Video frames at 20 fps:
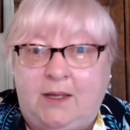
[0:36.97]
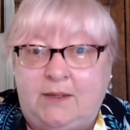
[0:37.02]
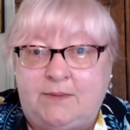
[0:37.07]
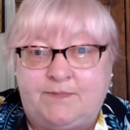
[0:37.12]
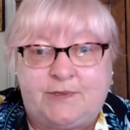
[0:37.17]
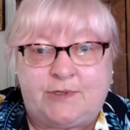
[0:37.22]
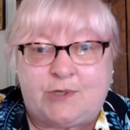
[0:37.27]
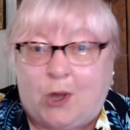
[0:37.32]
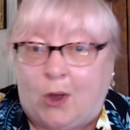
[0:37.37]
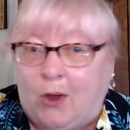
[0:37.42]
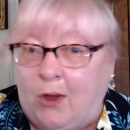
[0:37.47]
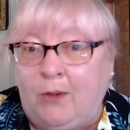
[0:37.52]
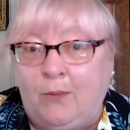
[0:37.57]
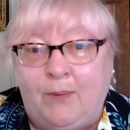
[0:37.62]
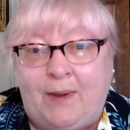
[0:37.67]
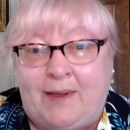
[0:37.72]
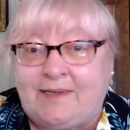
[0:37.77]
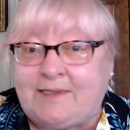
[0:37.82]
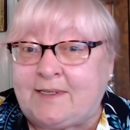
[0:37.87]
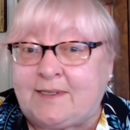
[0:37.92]
It's
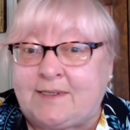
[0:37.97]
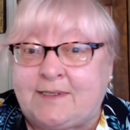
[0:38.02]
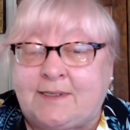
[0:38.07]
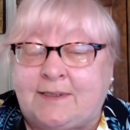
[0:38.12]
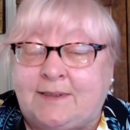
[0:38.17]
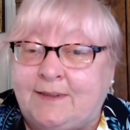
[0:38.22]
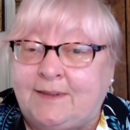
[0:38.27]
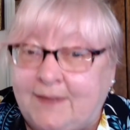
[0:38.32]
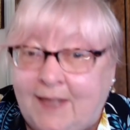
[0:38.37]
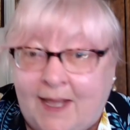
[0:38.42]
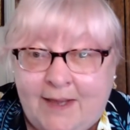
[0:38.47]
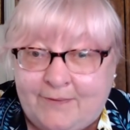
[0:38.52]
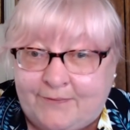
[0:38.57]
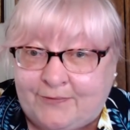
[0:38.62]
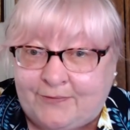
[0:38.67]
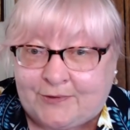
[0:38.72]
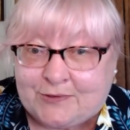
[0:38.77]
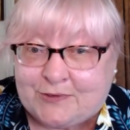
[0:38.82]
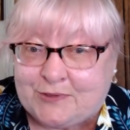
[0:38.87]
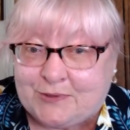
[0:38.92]
always a
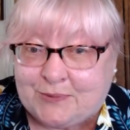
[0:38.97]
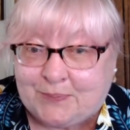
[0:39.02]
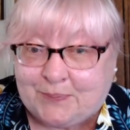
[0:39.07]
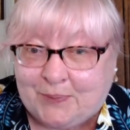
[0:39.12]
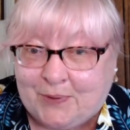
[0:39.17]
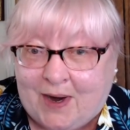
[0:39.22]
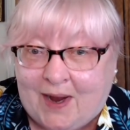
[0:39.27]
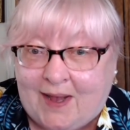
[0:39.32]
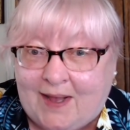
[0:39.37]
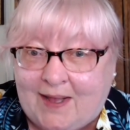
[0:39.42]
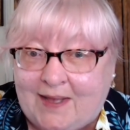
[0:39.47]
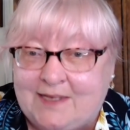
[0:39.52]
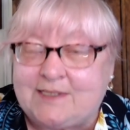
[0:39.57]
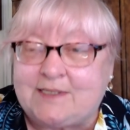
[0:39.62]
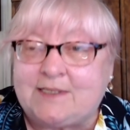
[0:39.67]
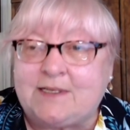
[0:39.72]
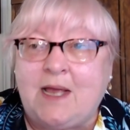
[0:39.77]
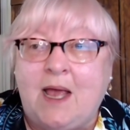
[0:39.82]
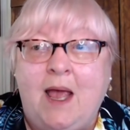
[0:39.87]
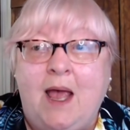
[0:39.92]
delightful
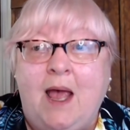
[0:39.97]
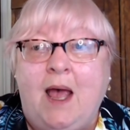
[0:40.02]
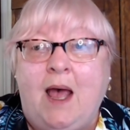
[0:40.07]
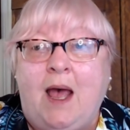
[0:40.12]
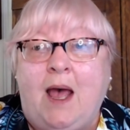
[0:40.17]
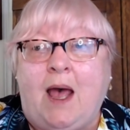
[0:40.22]
surprise.